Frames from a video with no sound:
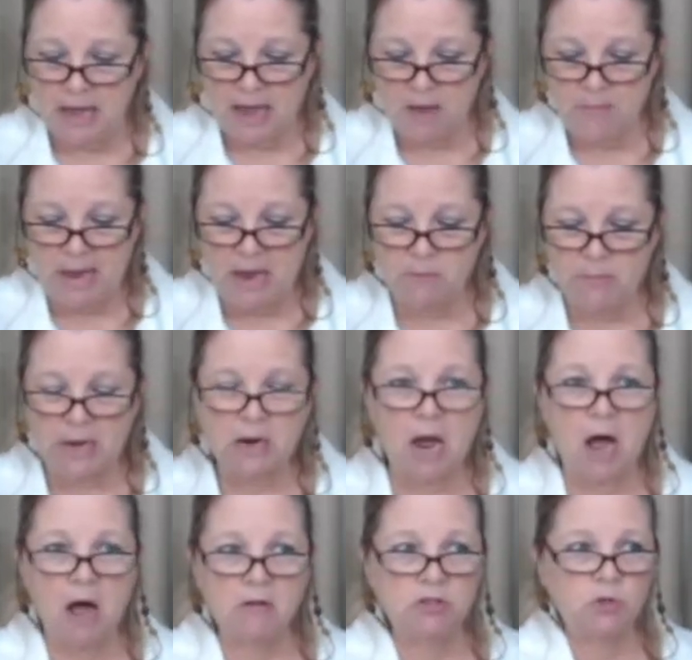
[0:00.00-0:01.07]
Amen.
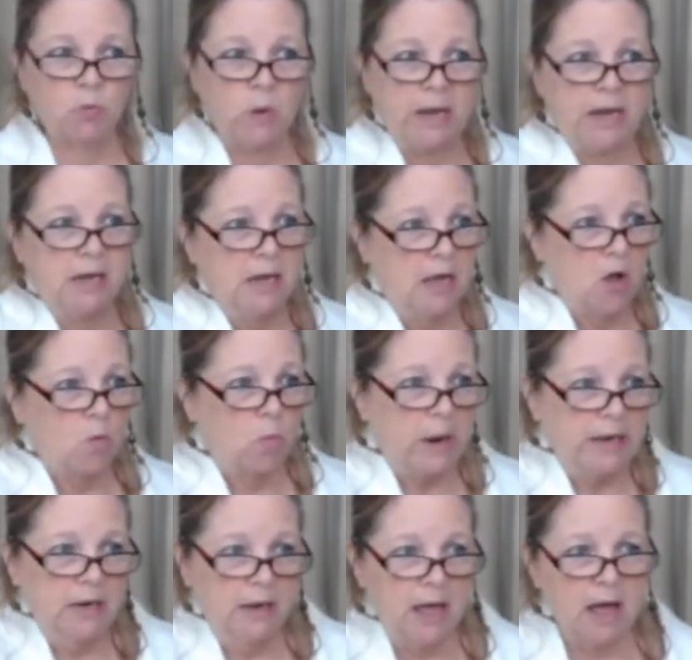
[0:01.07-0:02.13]
Because we
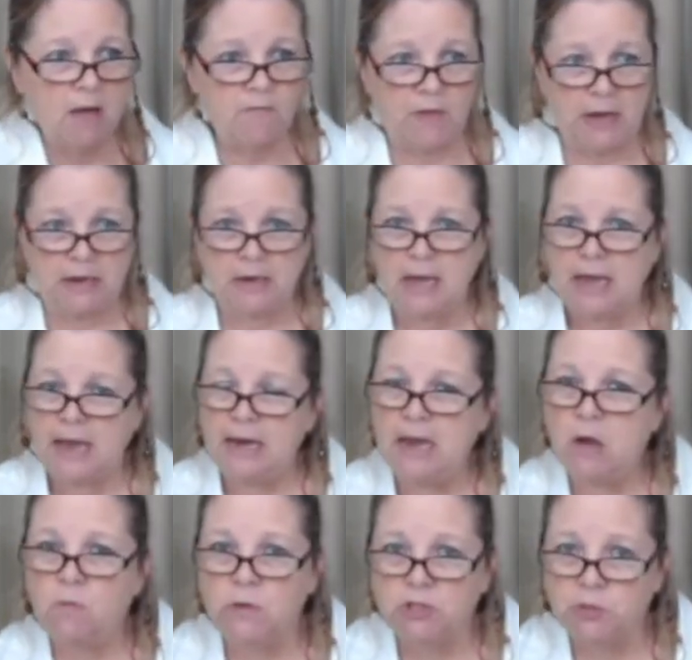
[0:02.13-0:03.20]
love it and
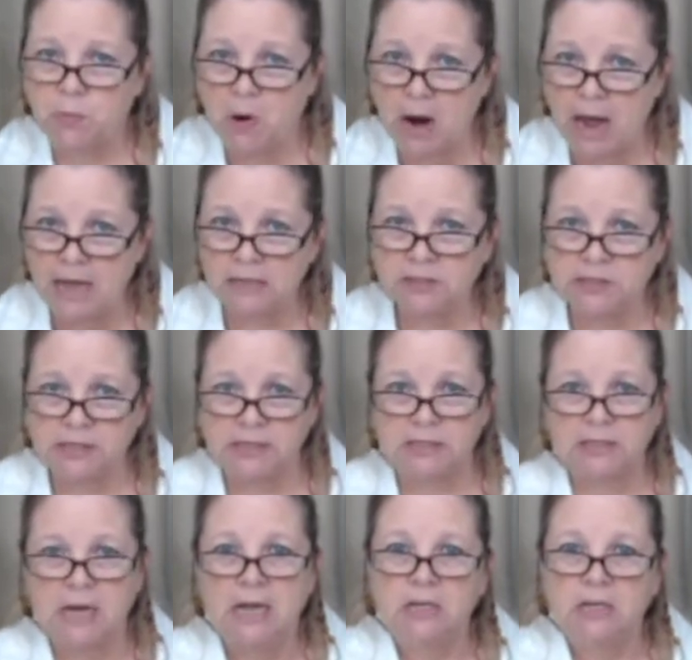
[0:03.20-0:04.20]
it was priceless.